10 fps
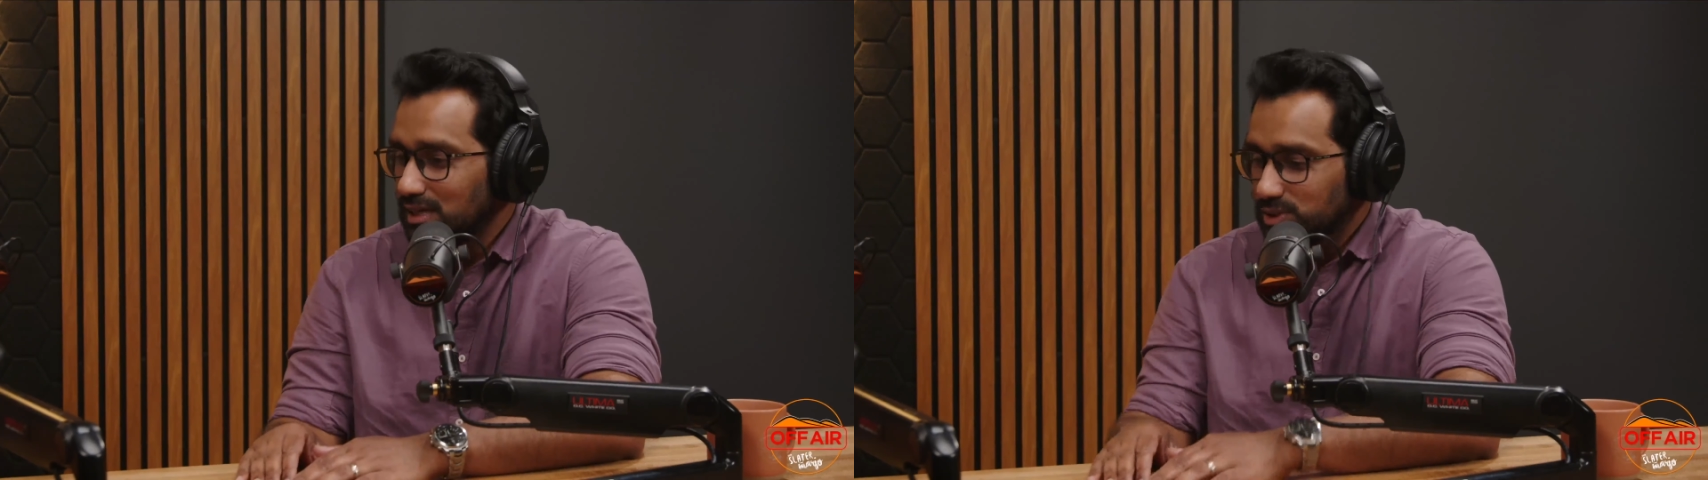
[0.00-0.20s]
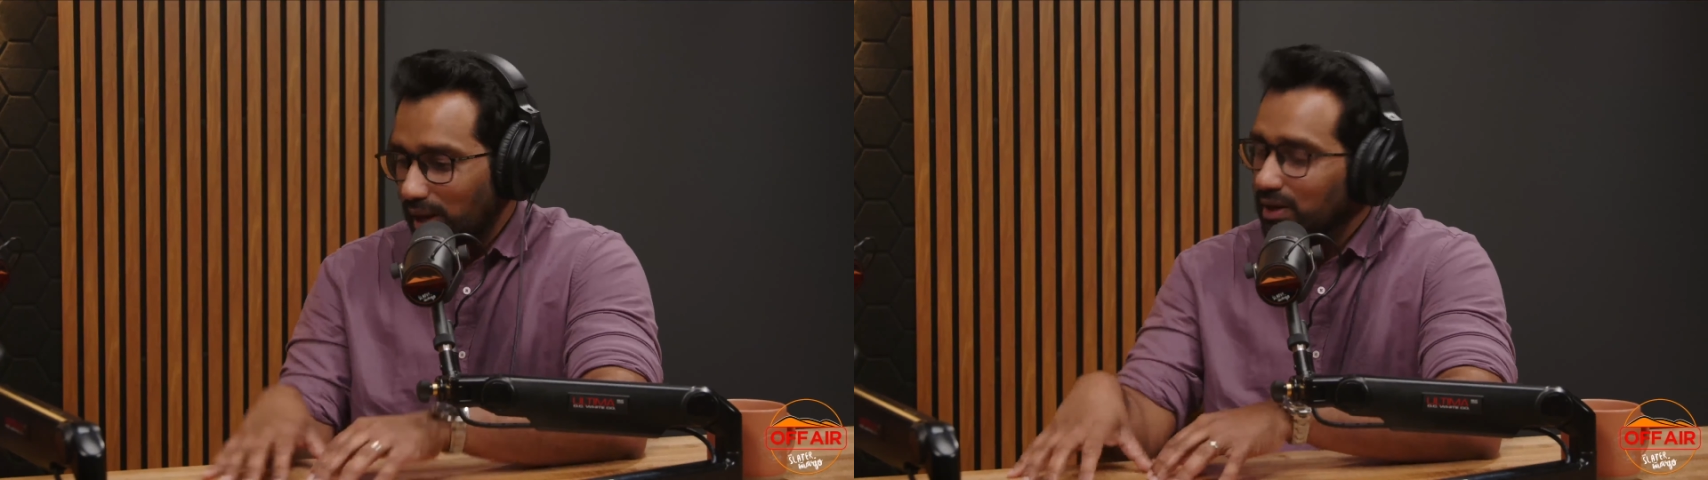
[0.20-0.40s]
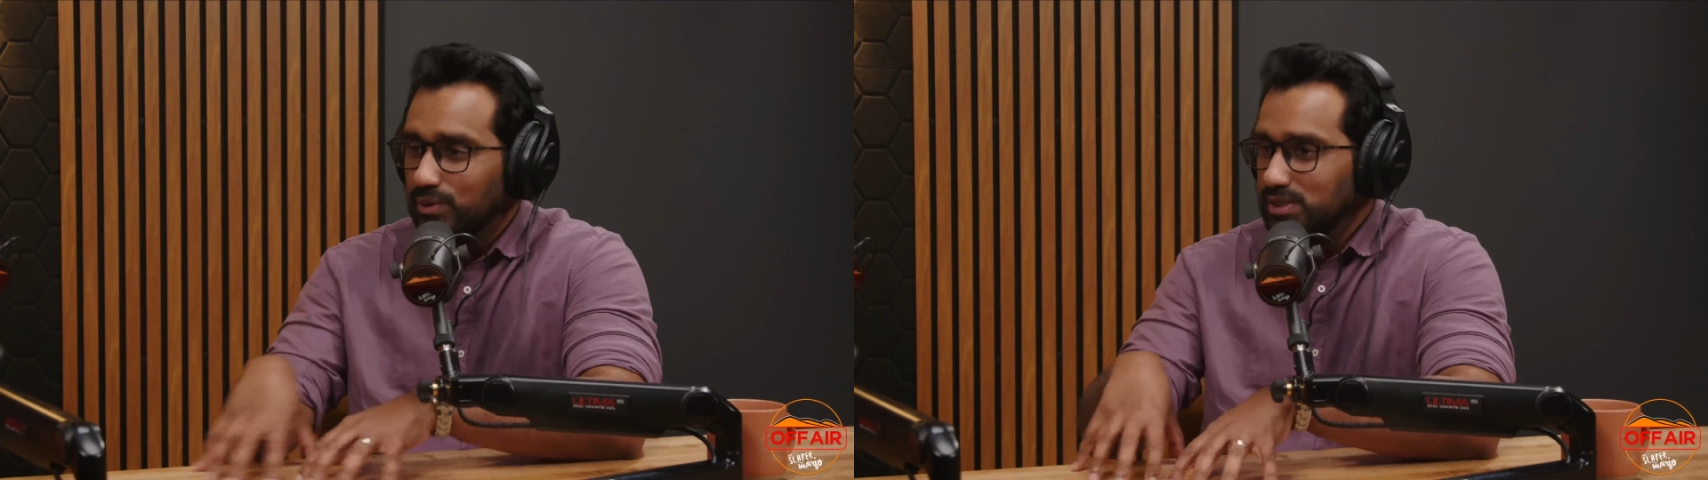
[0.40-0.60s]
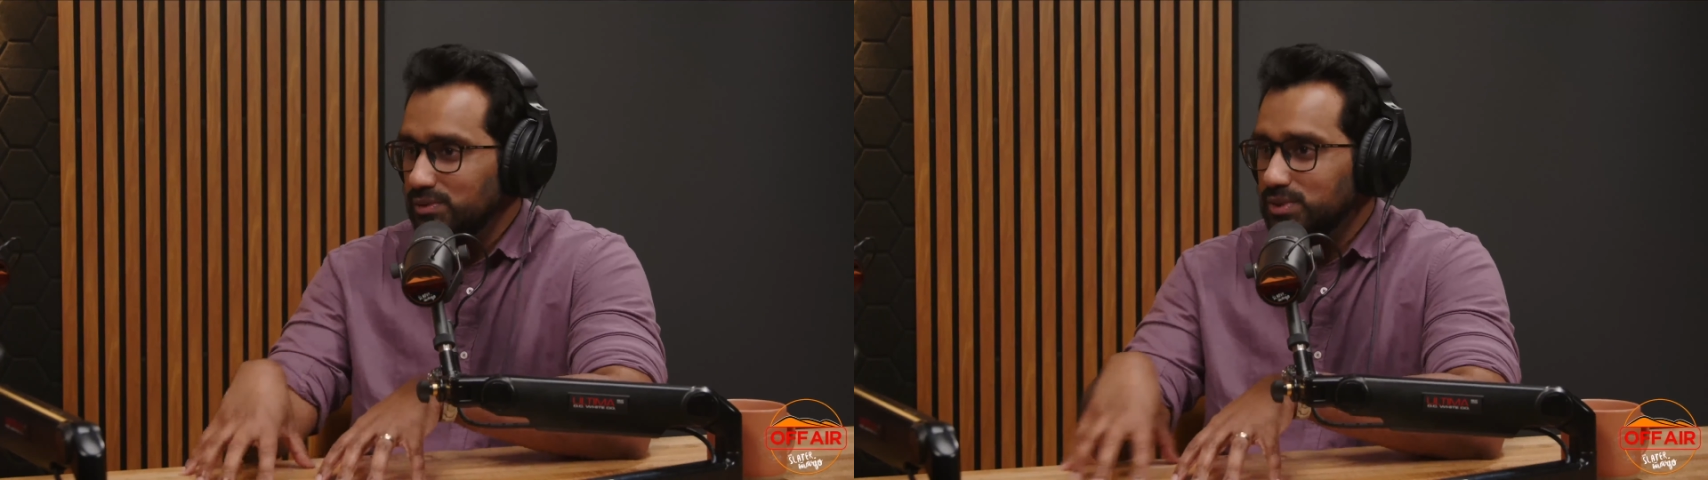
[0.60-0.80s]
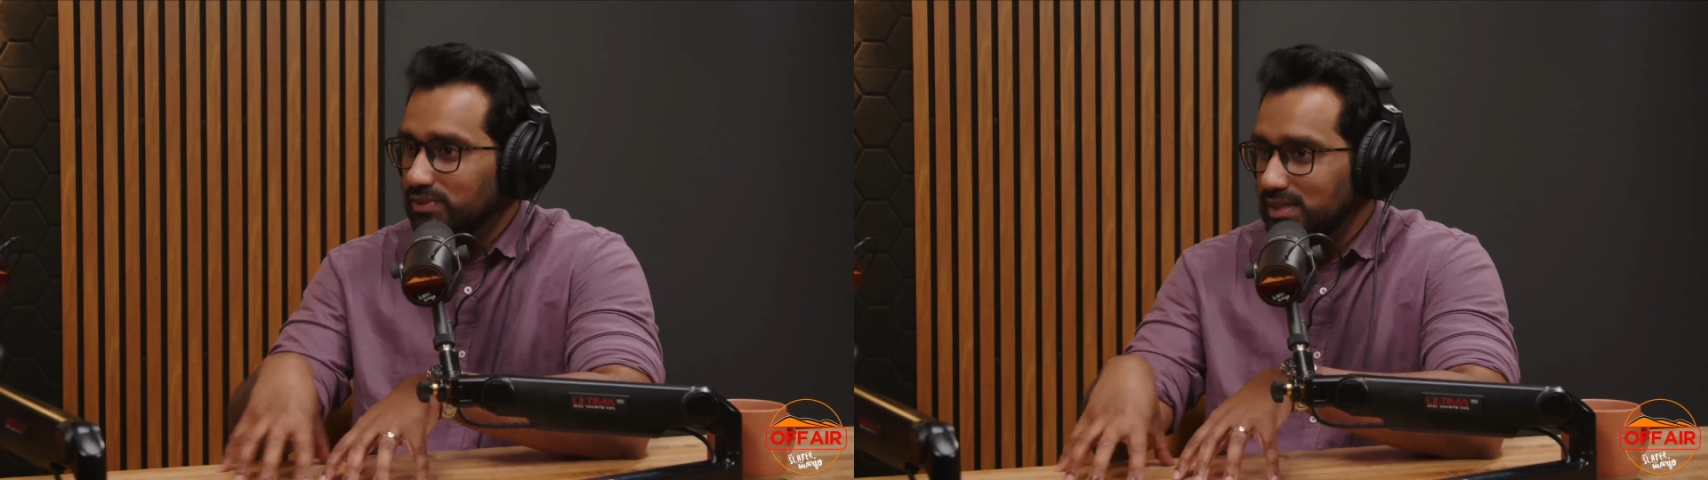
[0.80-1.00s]
So accuracy
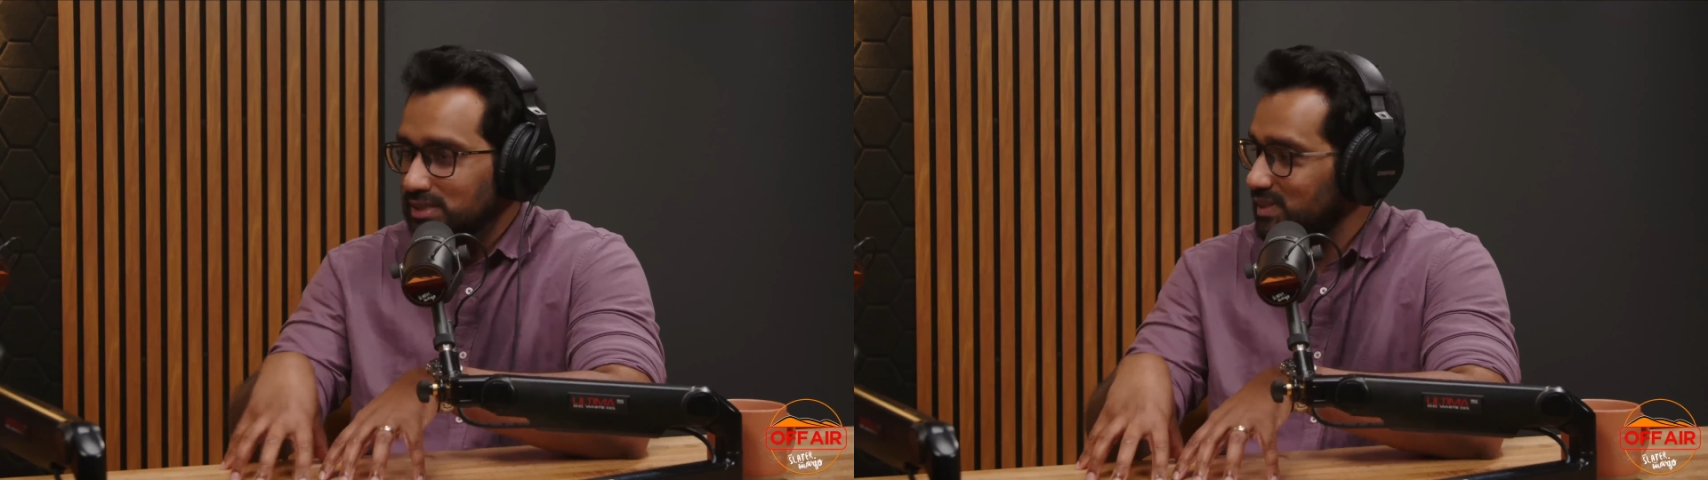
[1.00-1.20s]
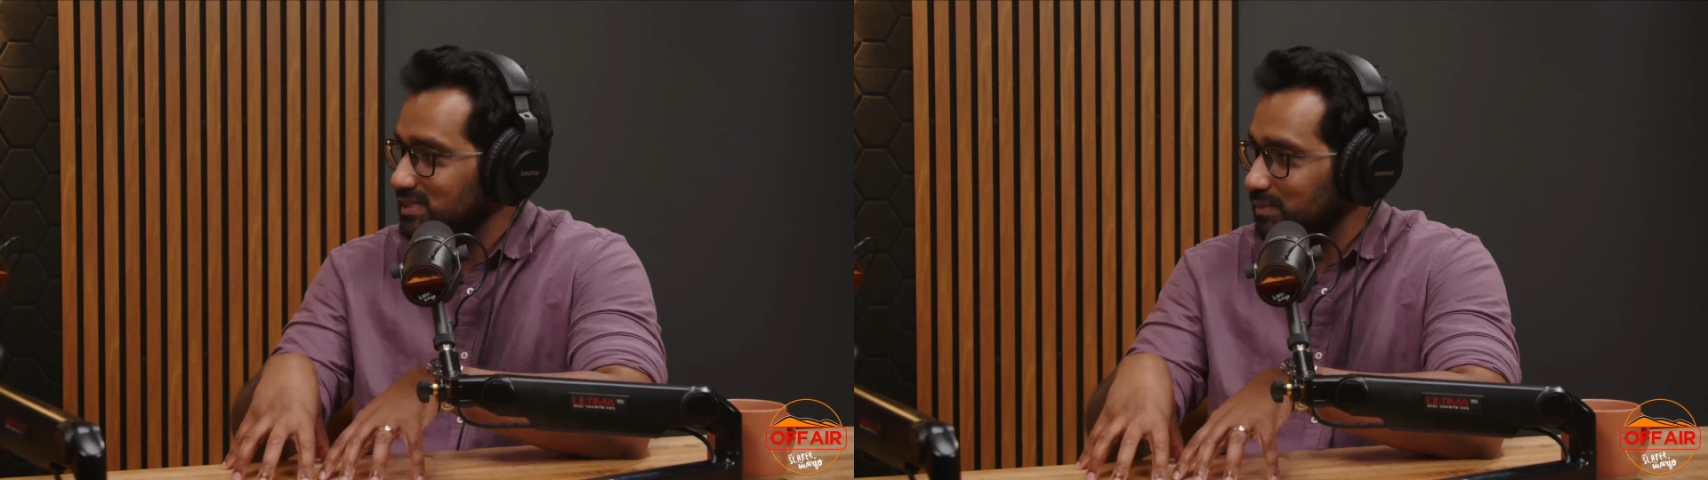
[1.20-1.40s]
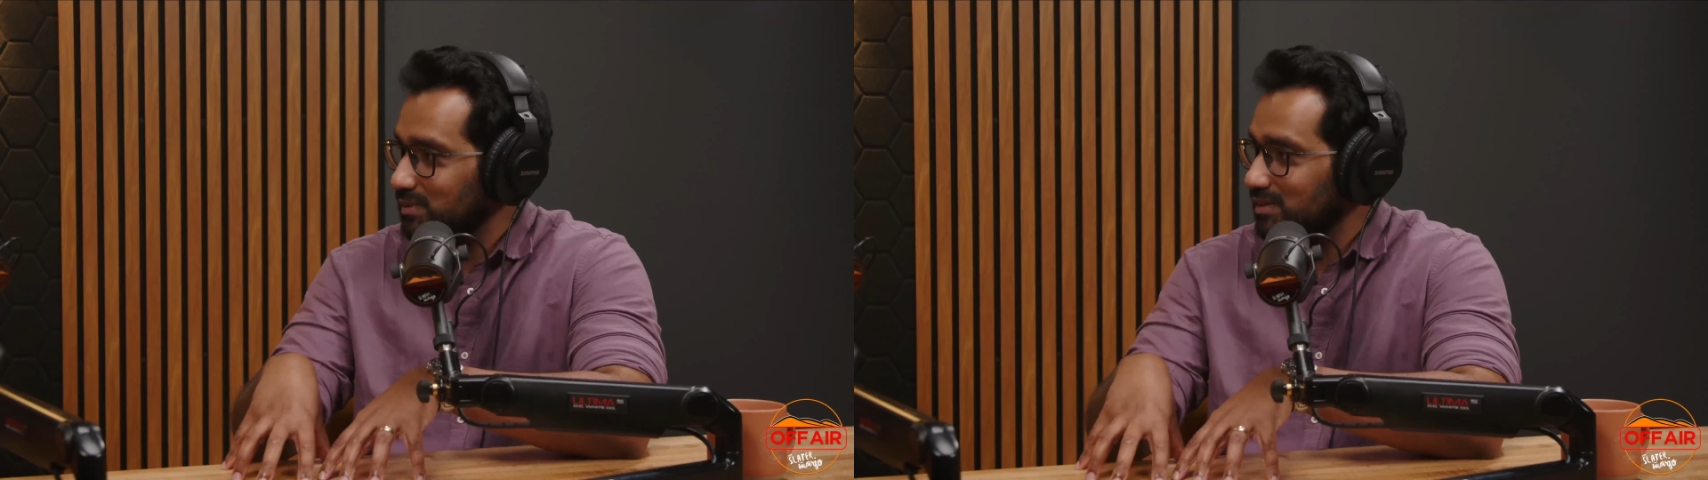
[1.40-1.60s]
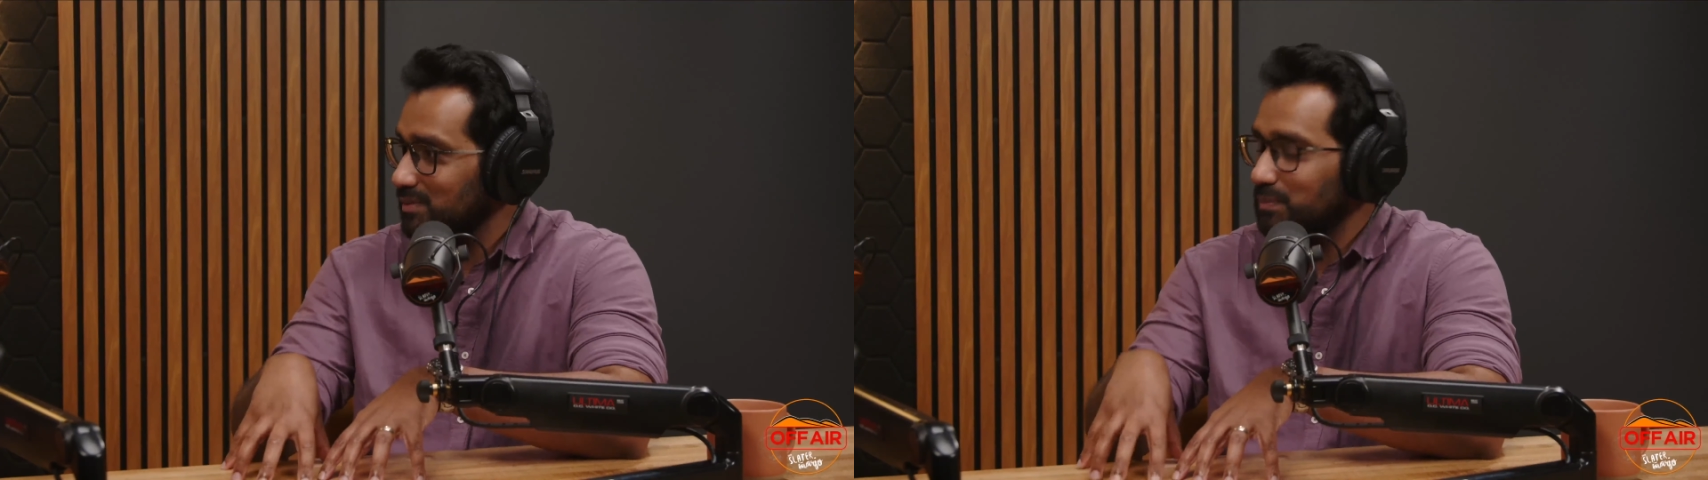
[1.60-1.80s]
was relatively similar,